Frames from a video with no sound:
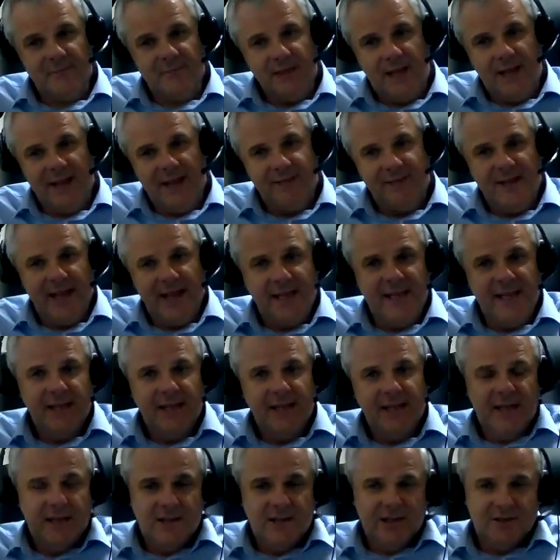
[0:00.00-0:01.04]
and they
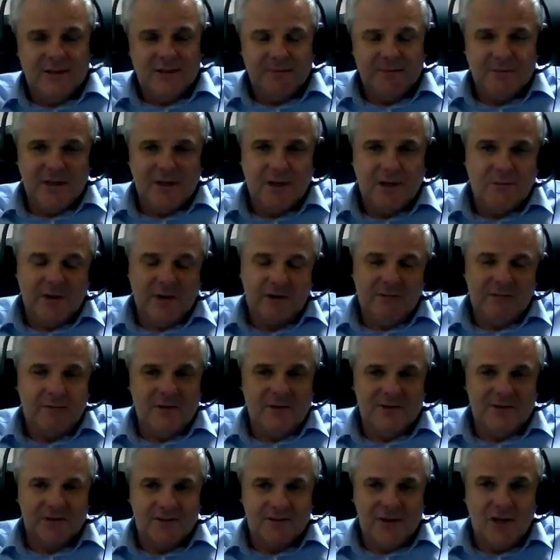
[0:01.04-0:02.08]
sometimes, well,
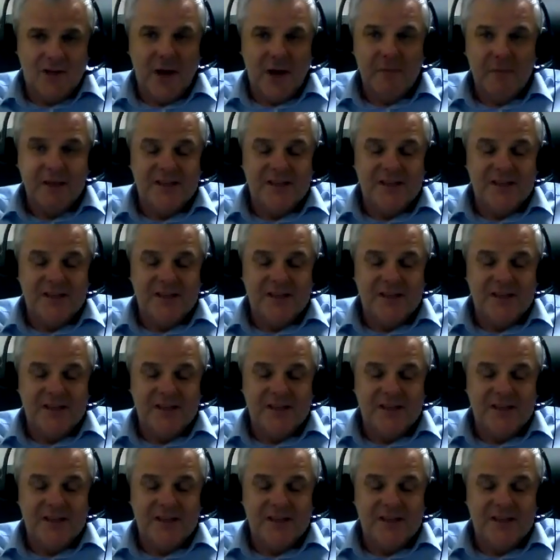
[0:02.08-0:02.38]
most of the time,